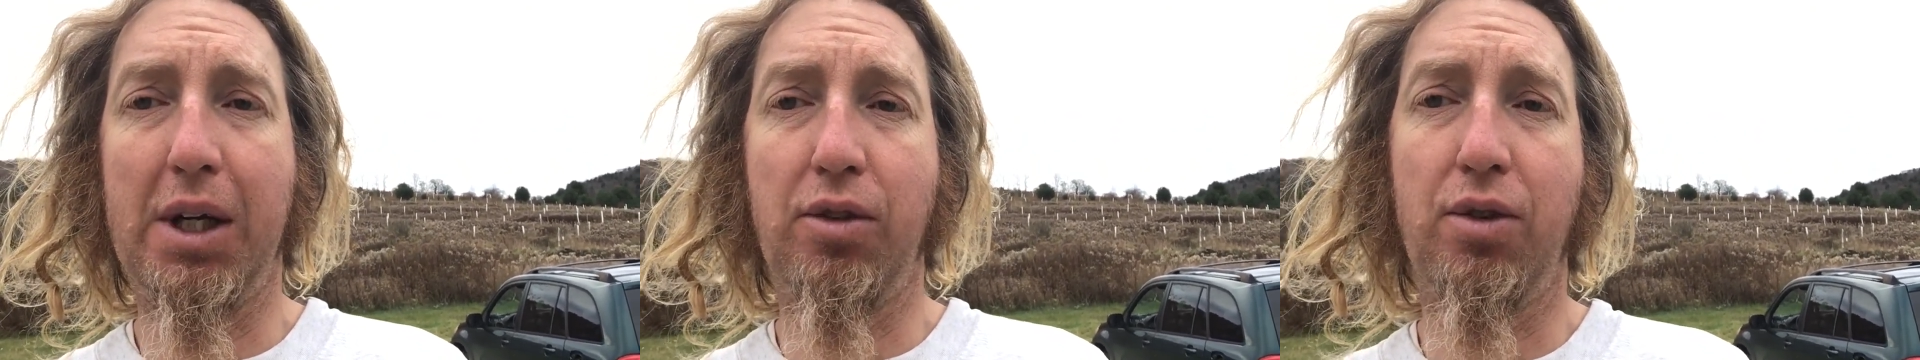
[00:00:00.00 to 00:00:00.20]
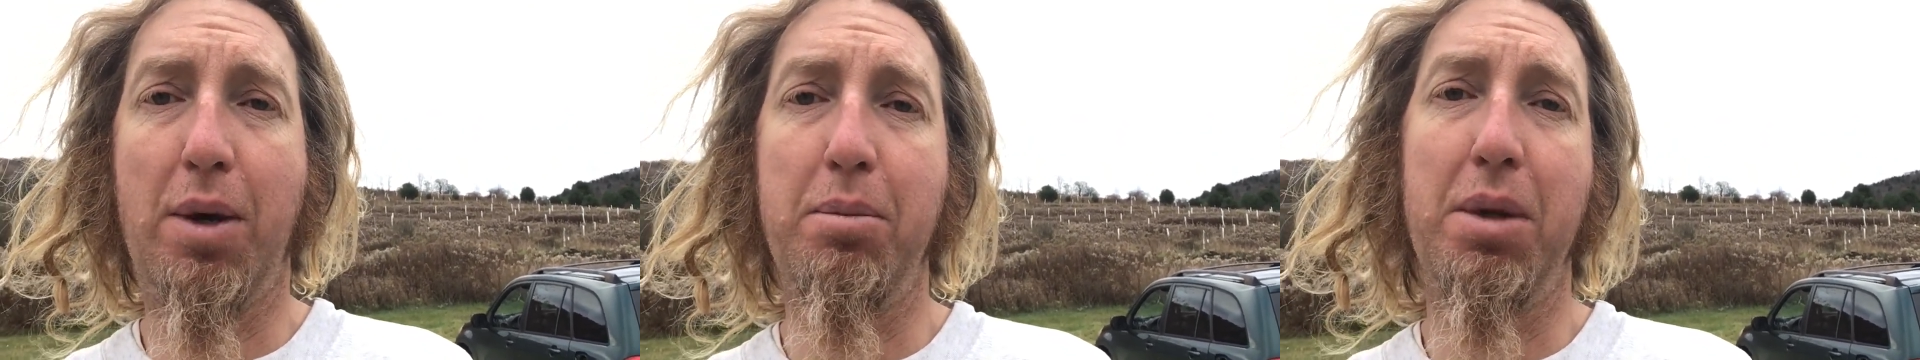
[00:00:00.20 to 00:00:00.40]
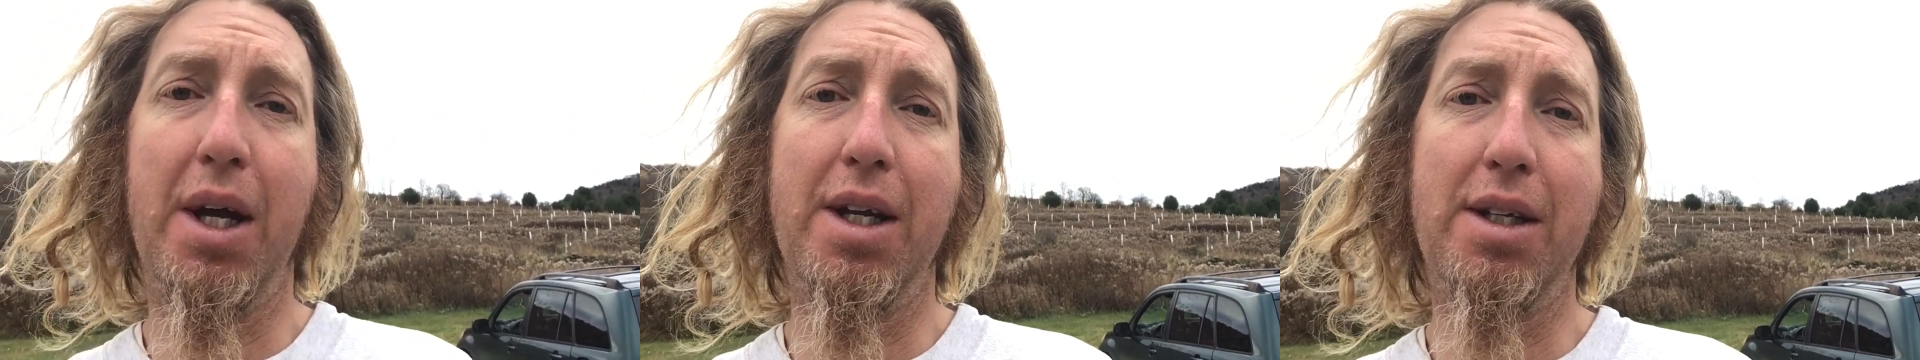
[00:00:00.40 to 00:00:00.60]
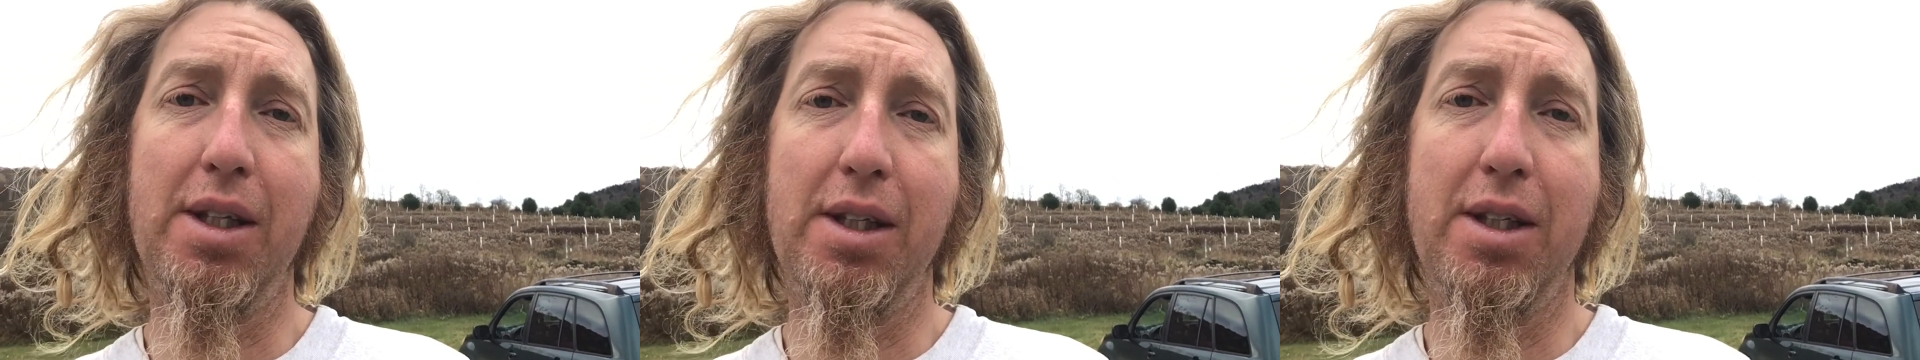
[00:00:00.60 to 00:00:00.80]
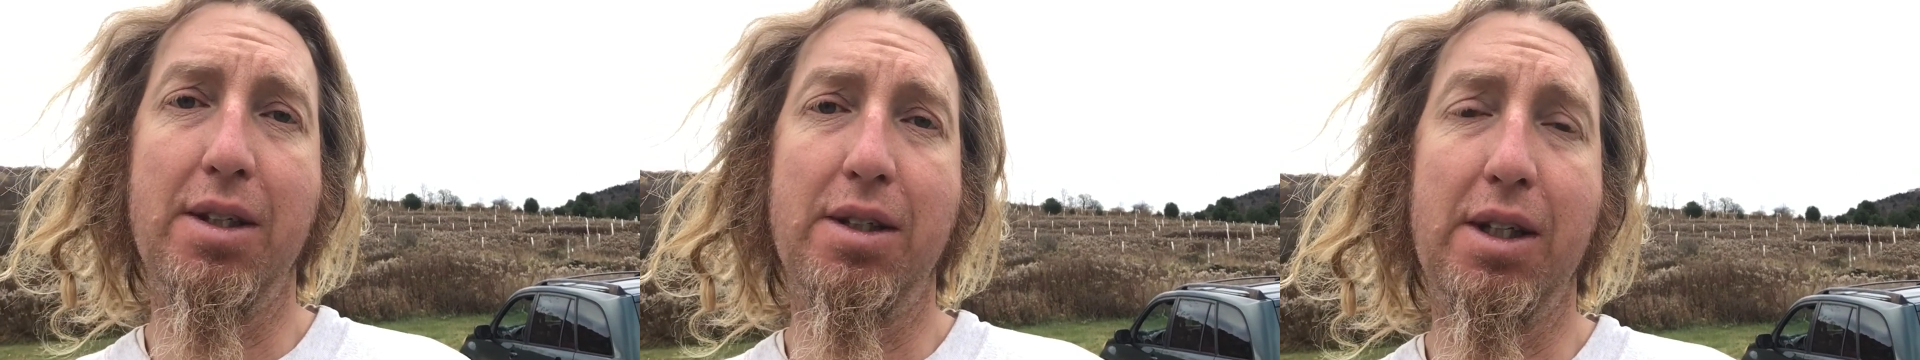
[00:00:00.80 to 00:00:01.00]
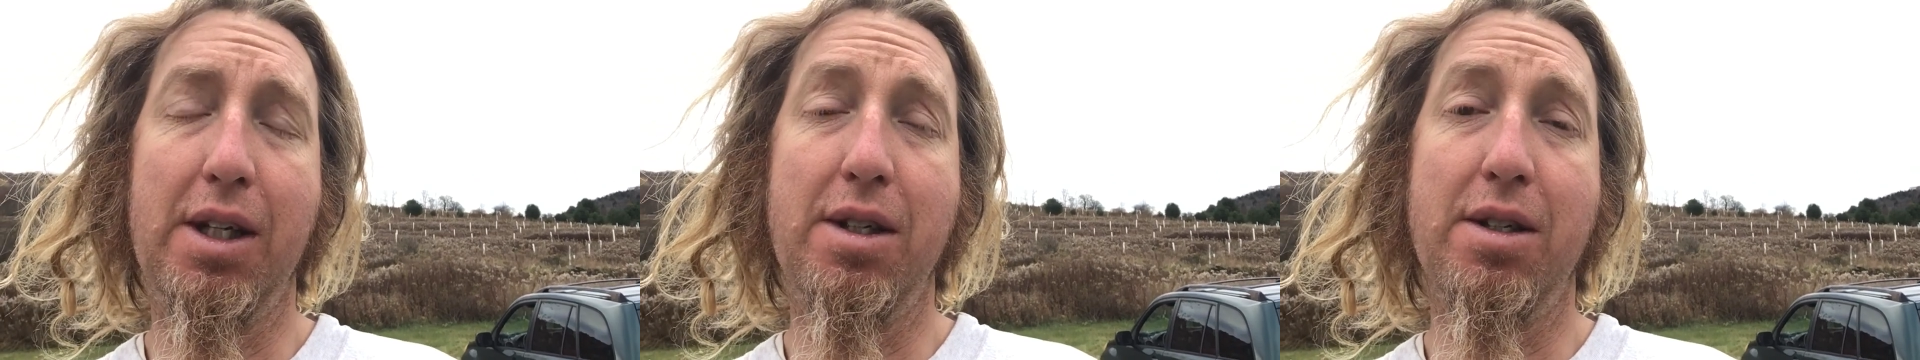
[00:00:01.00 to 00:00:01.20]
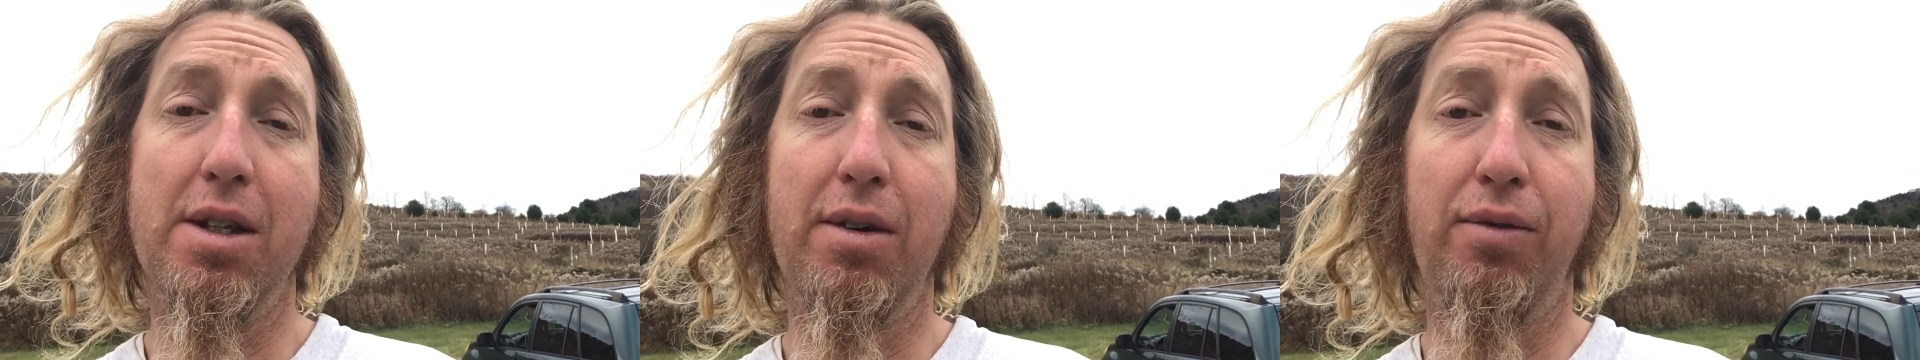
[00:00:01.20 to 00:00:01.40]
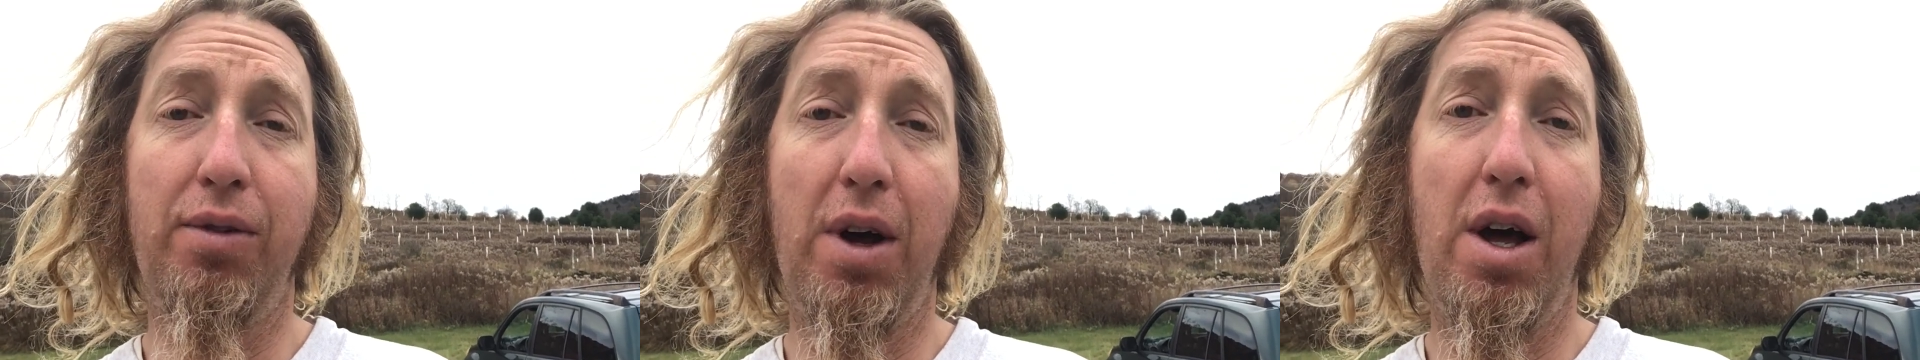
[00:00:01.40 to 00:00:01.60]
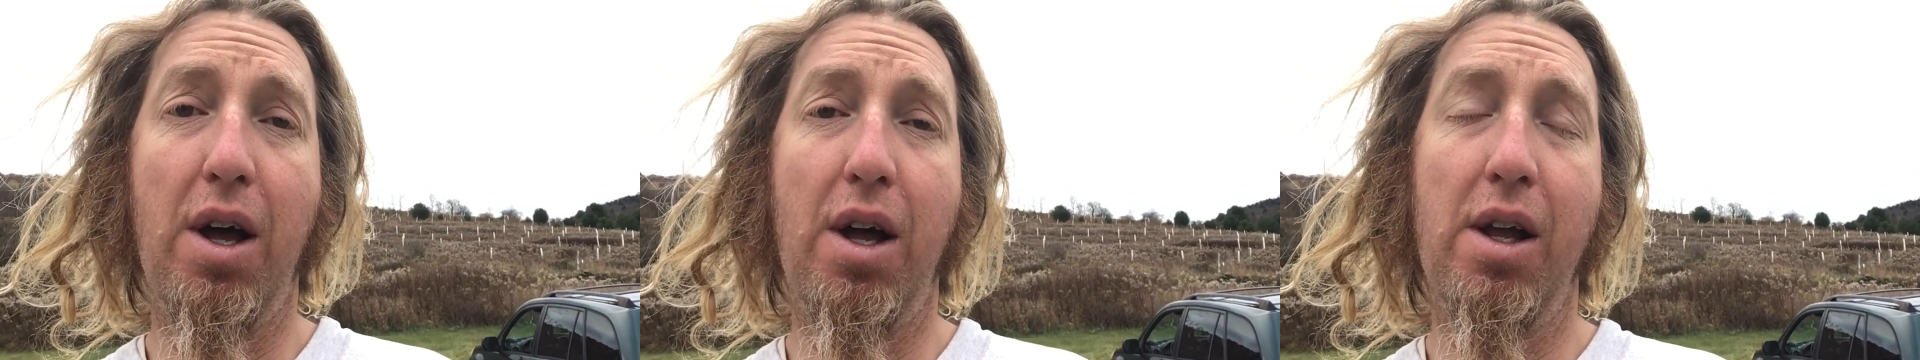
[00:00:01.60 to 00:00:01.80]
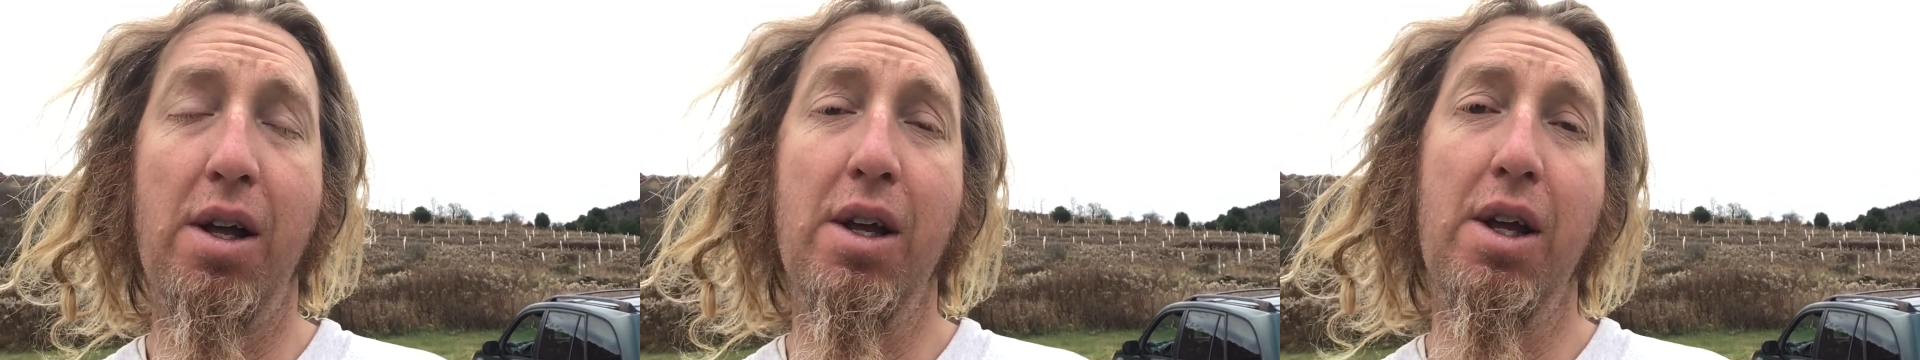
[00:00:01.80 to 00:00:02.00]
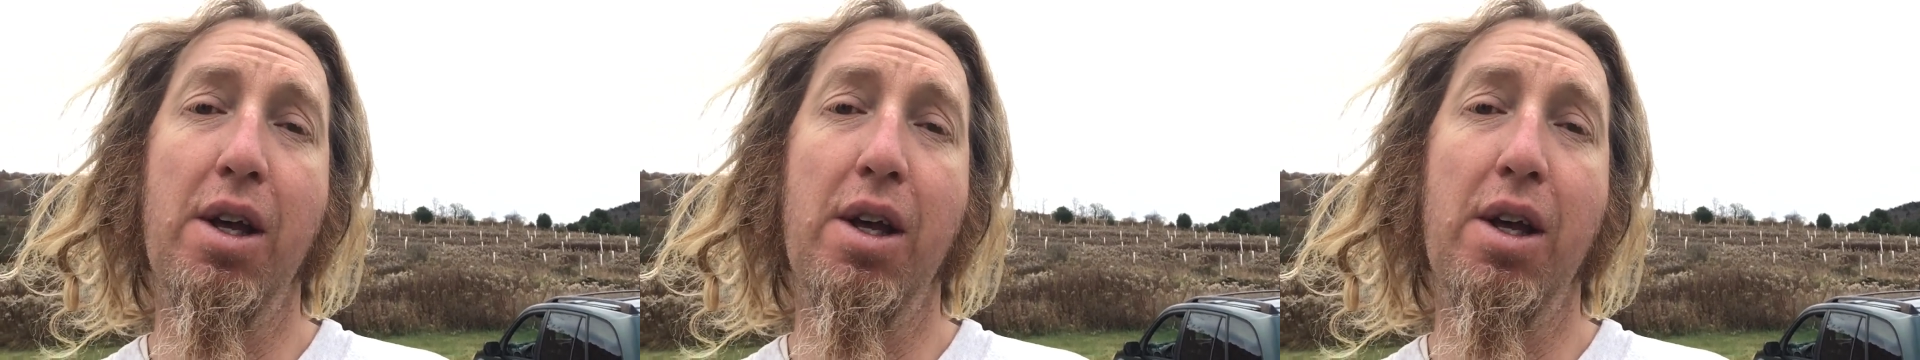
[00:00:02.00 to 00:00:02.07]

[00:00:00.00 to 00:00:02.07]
So I'm planting these seeds in the fall